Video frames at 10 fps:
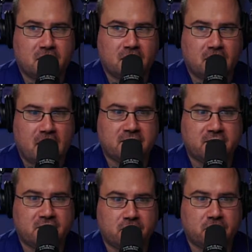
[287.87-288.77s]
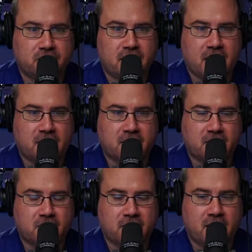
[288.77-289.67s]
a lot to do with that, you
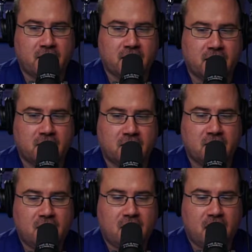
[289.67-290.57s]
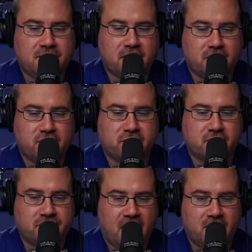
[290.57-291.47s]
know, and I think there's
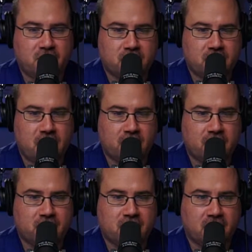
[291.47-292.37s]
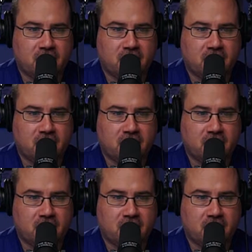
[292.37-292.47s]
good value in that right there.